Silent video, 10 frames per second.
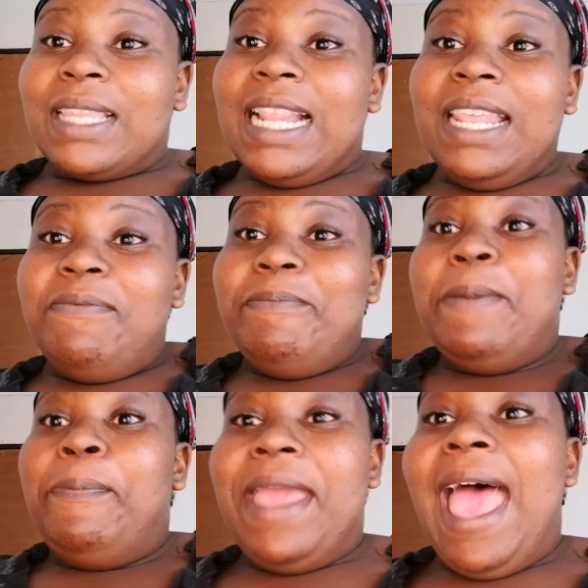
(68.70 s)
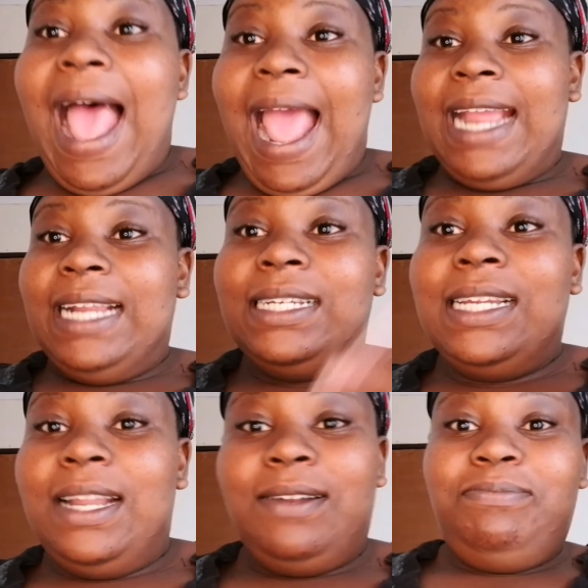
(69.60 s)
leave me behind
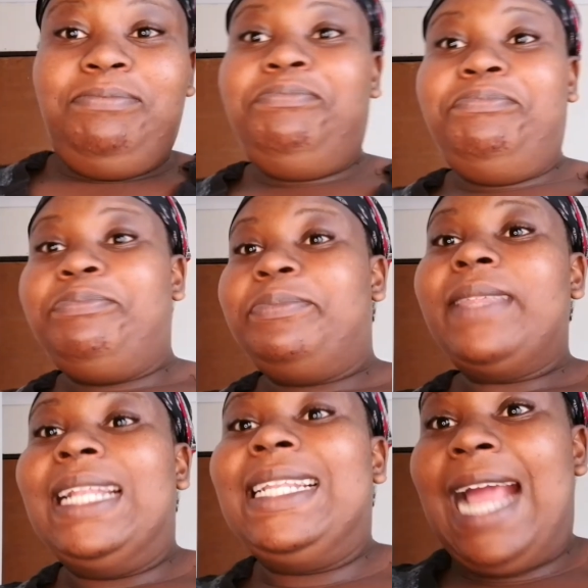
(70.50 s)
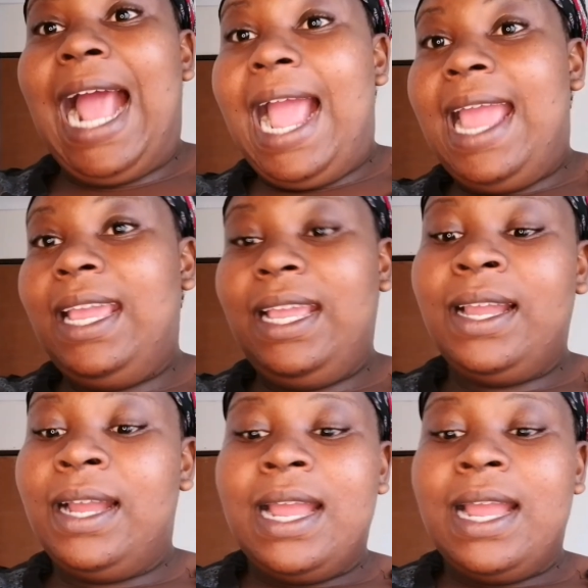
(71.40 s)
and die.